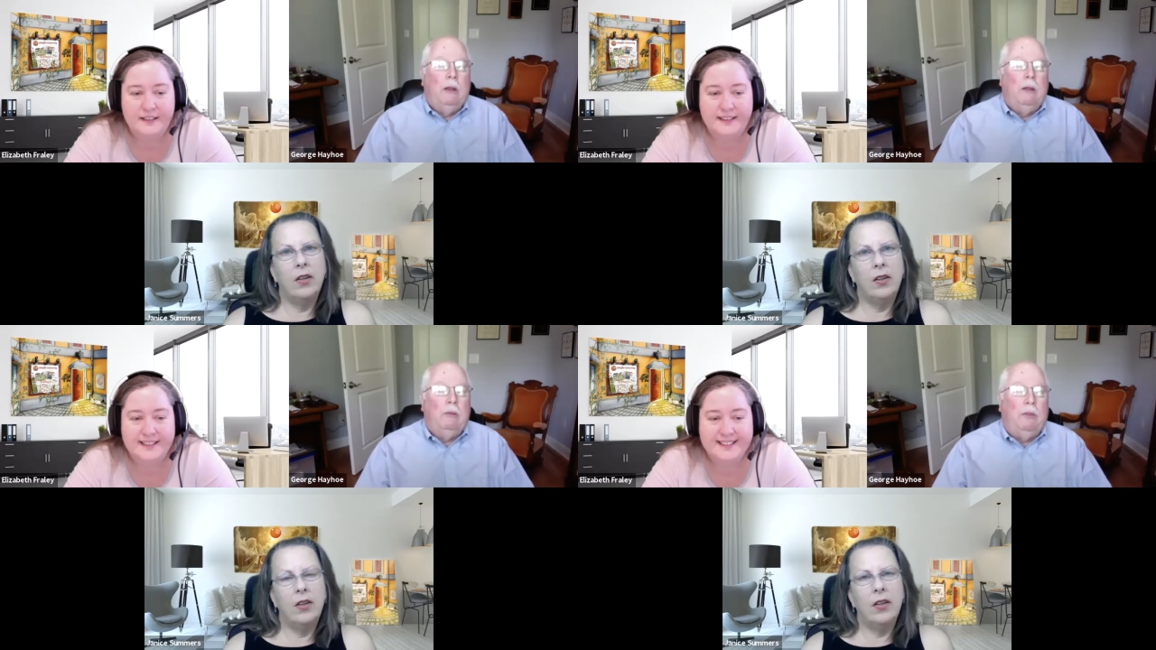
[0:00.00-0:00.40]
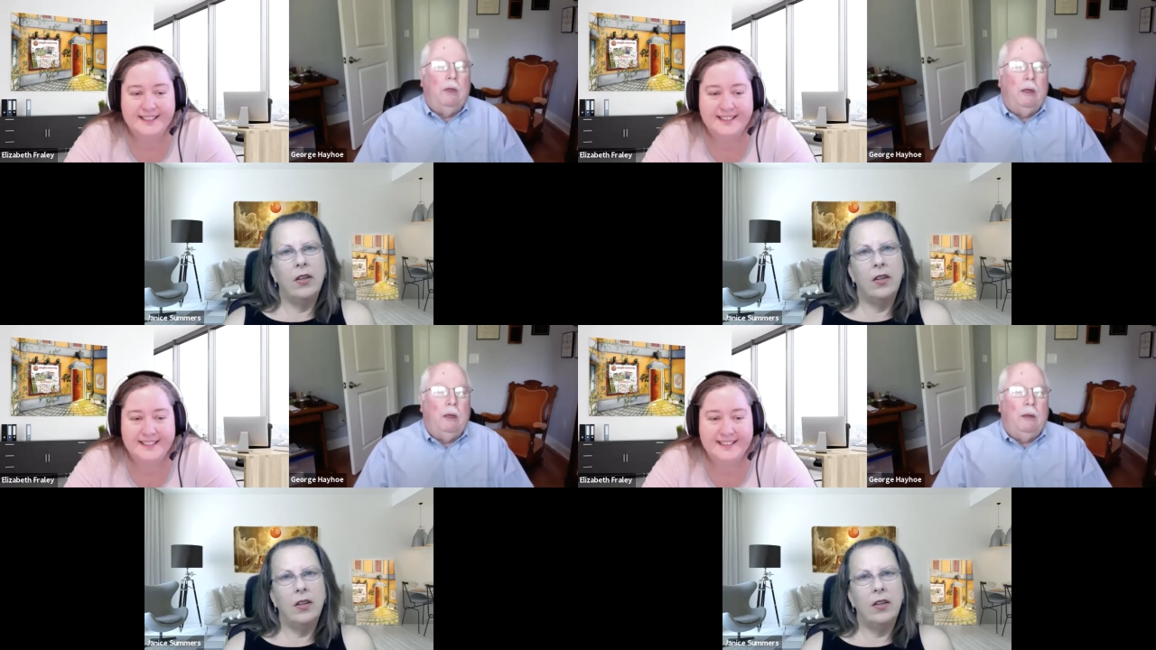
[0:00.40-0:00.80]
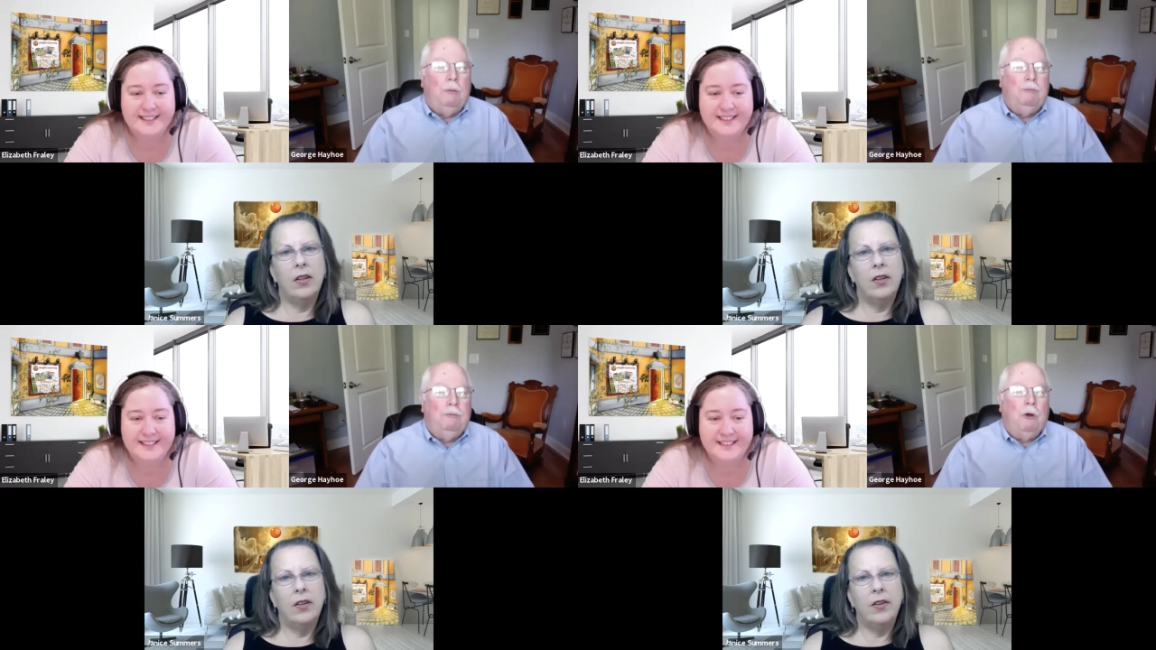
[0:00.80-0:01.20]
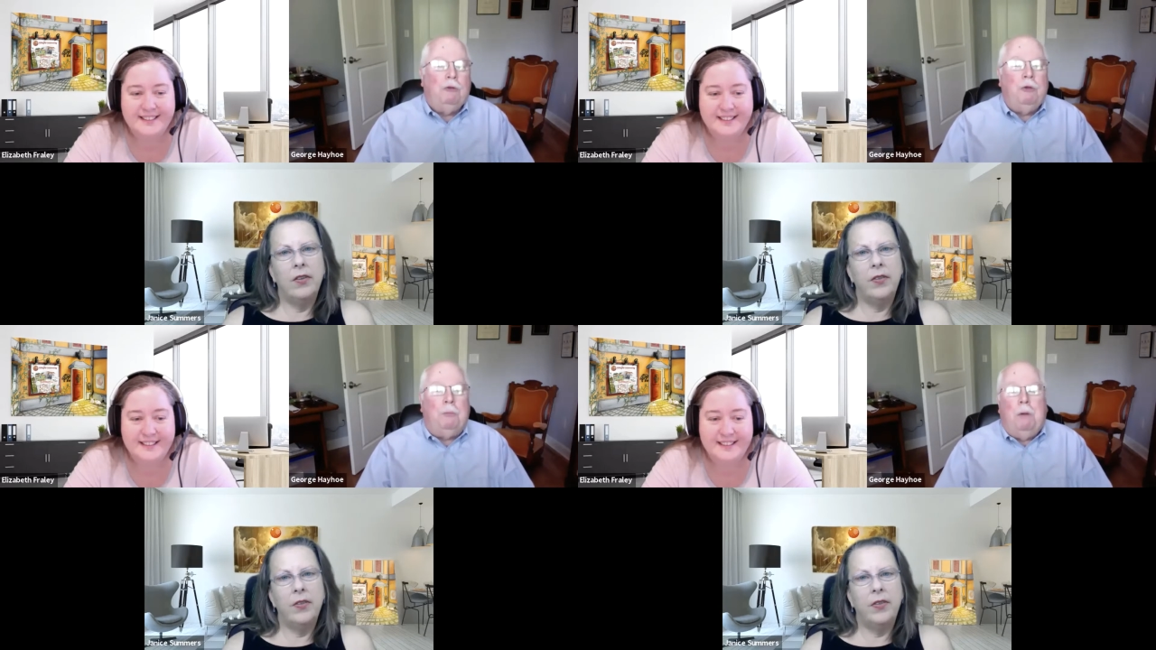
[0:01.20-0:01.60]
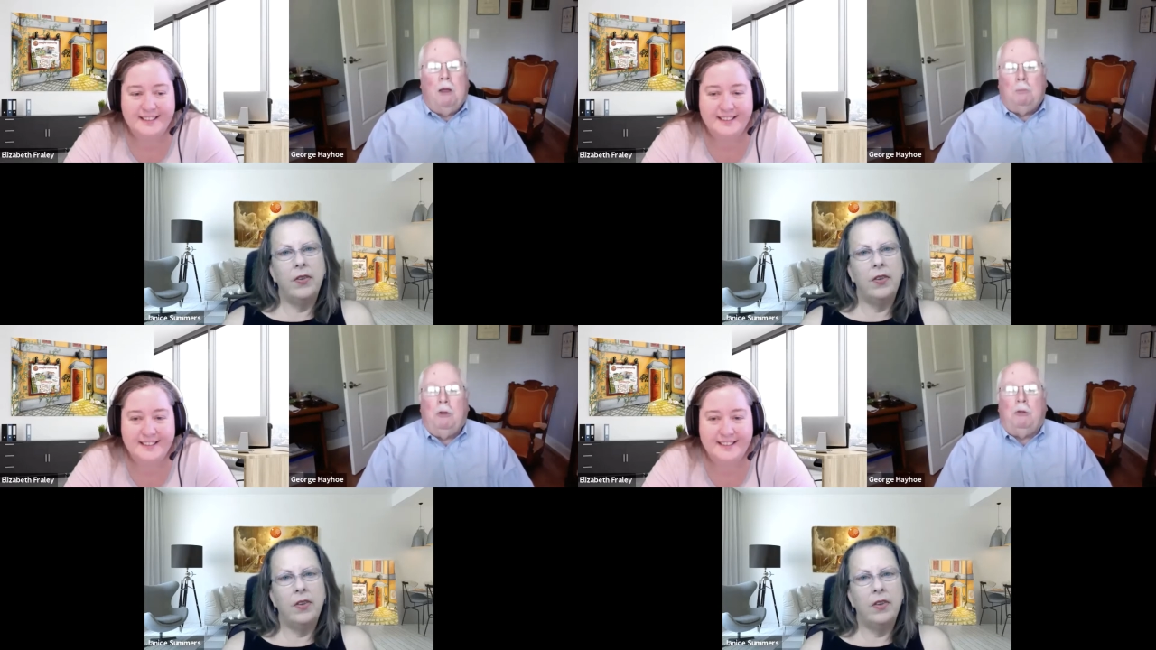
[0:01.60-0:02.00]
Speaker 1: the folks who
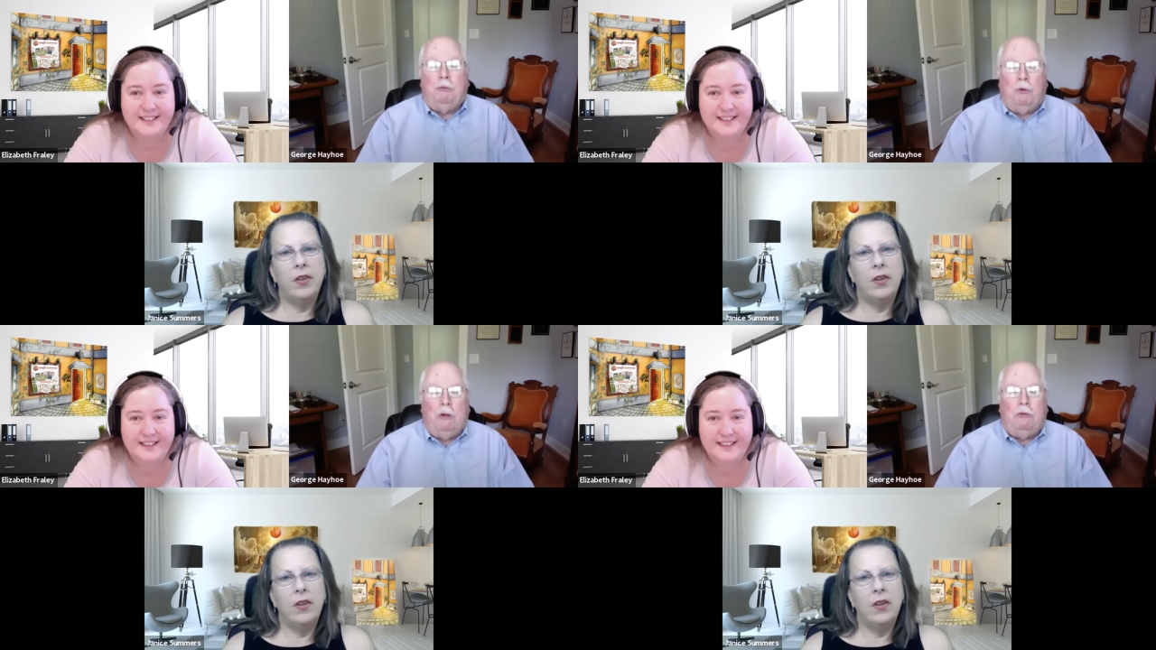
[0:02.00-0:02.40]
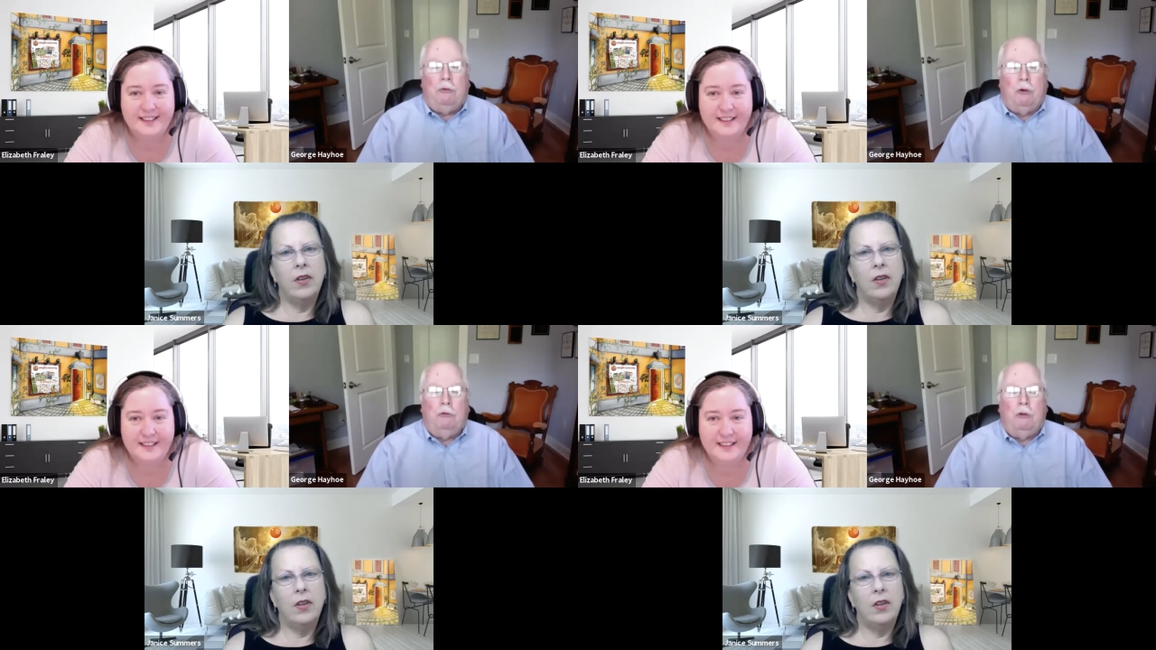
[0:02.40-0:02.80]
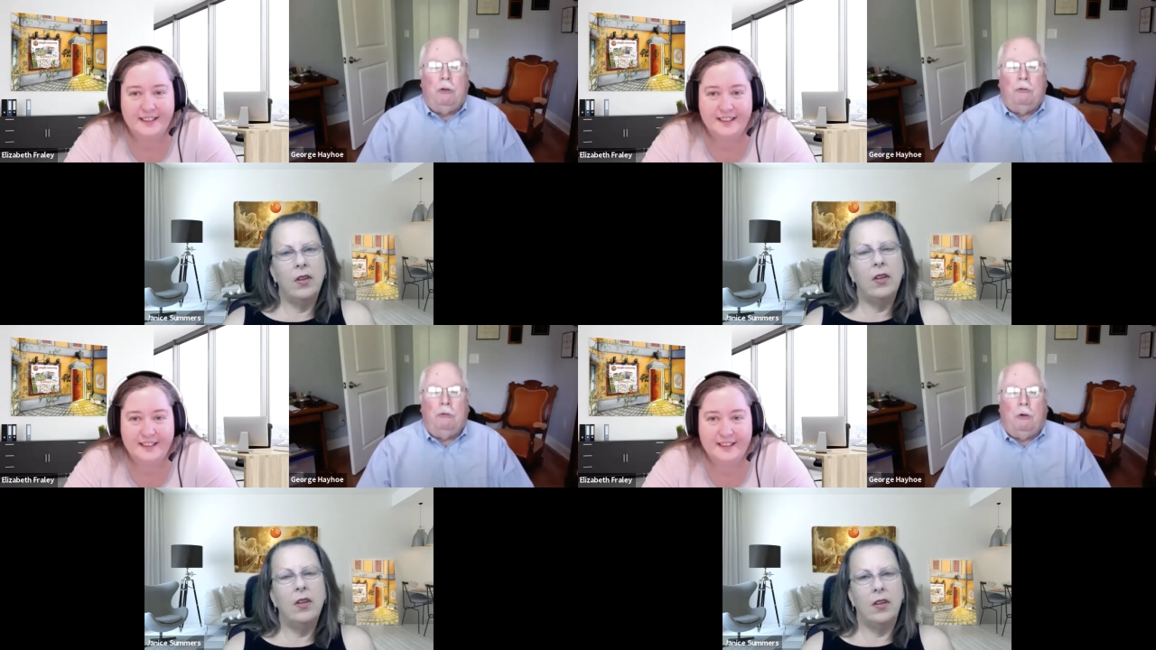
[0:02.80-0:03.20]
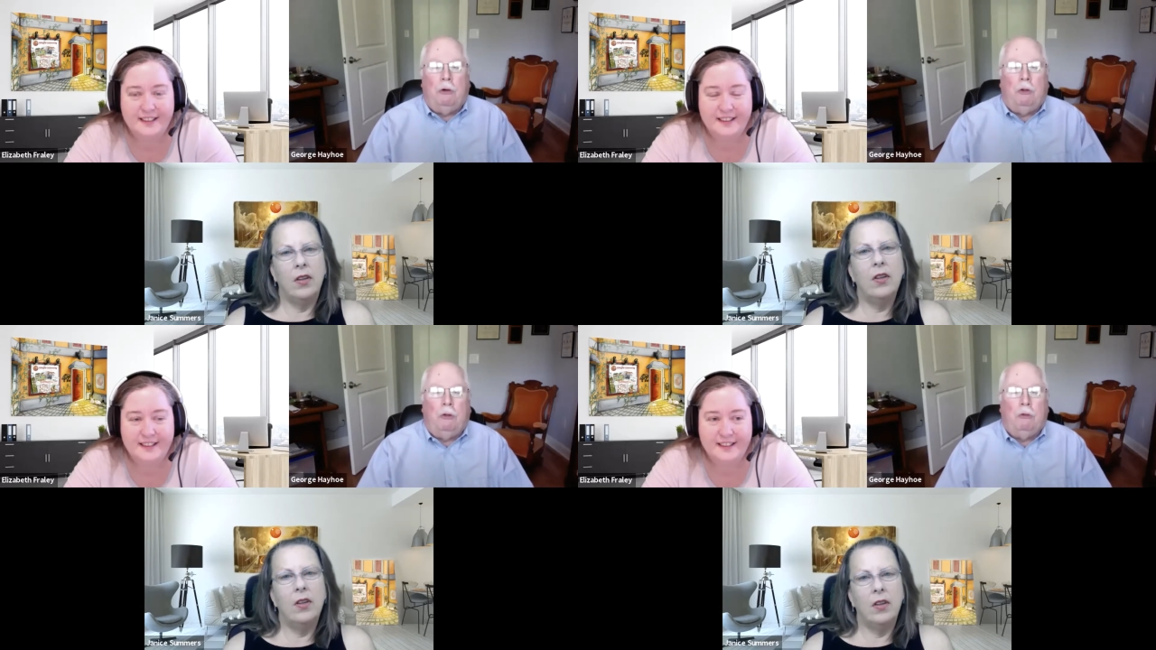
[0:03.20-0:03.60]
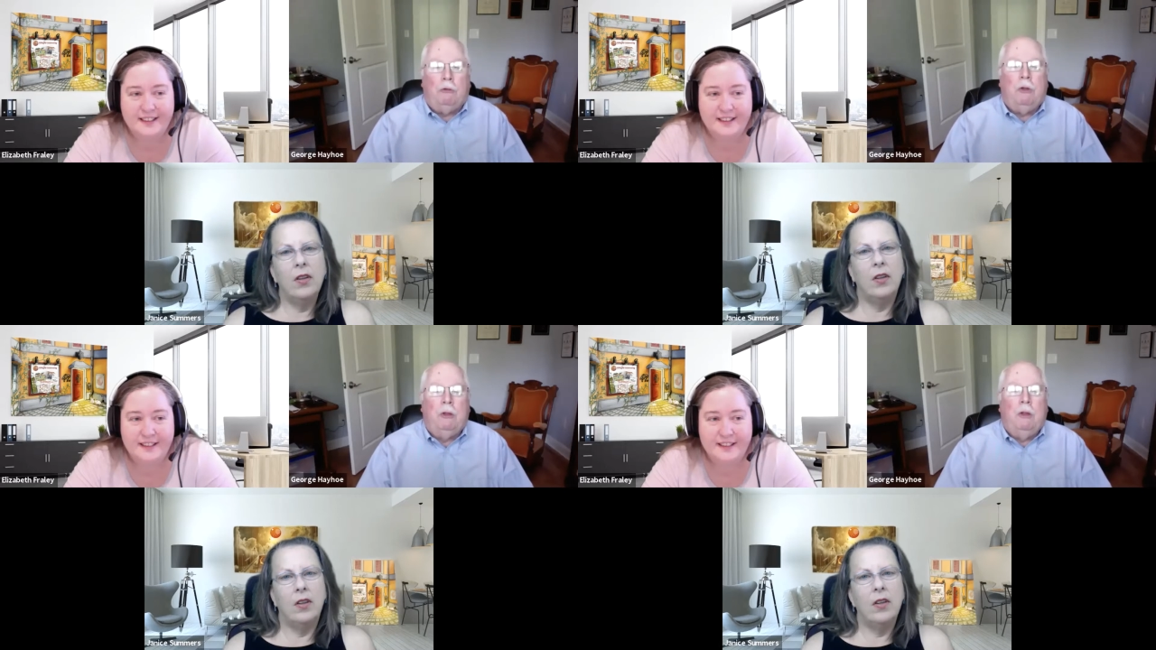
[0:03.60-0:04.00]
publish research in
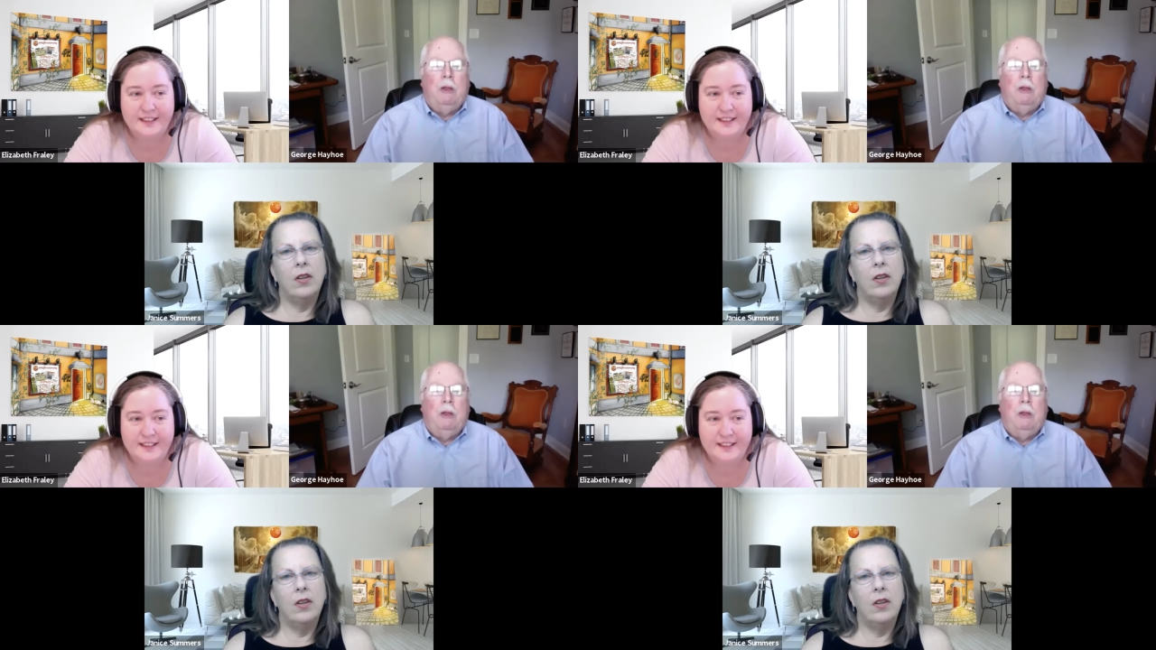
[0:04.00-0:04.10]
journals